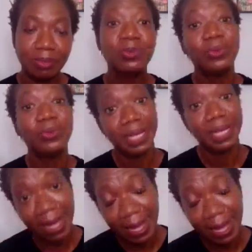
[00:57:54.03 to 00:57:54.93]
when
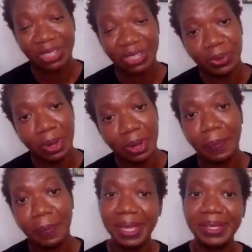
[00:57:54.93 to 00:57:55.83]
I grow up
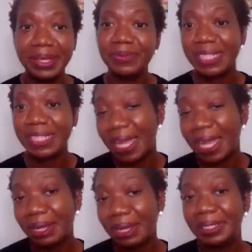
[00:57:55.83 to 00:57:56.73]
and
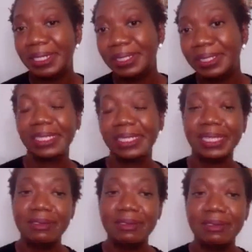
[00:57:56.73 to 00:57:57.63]
retire, to
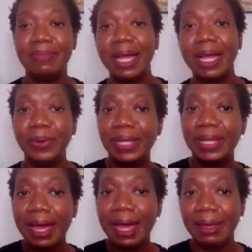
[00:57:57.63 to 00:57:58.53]
live my own
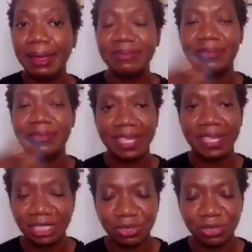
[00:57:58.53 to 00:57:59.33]
life of financial